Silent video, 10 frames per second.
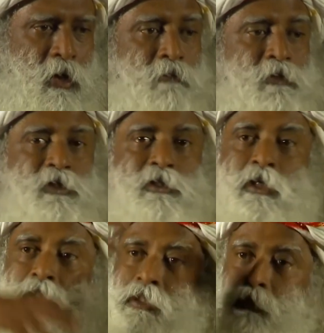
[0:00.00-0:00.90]
of a
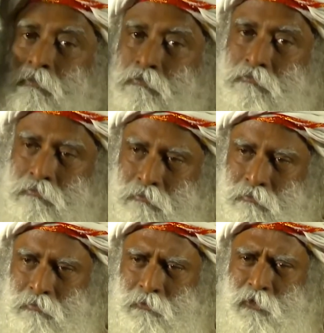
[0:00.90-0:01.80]
certain
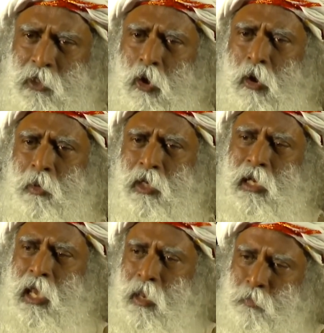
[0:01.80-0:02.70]

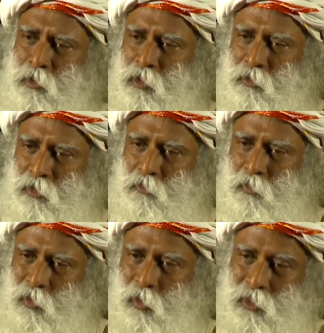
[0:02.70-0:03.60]
phenomenal happening that
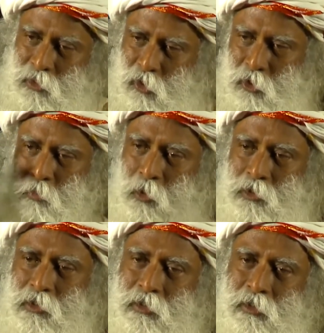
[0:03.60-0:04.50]
we call as
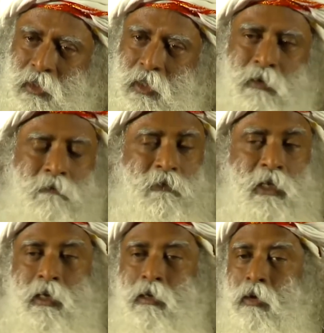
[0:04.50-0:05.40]
cosmos.
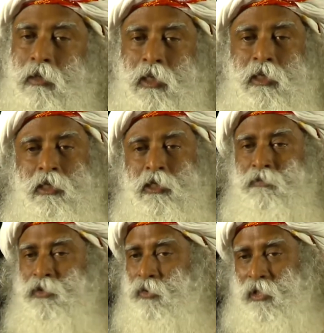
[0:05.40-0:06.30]
We are not an
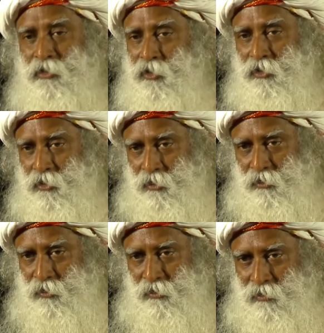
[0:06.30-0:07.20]
individual
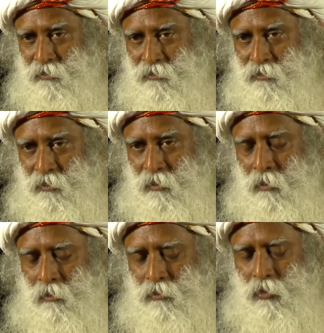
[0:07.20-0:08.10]
existence.
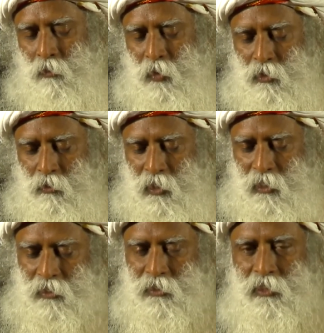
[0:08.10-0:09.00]
So when you
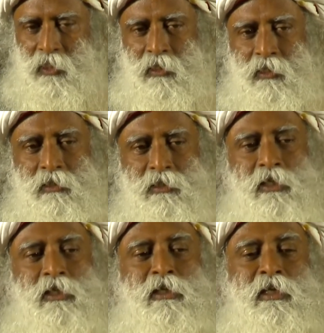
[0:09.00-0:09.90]
get in sync,
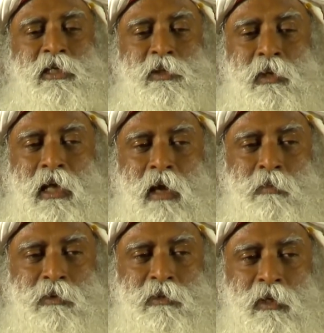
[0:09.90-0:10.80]
certain things will
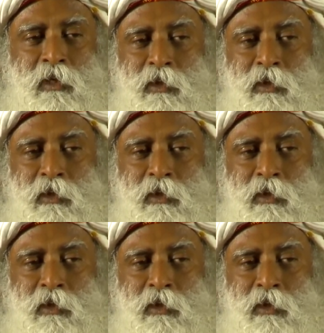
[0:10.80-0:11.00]
happen.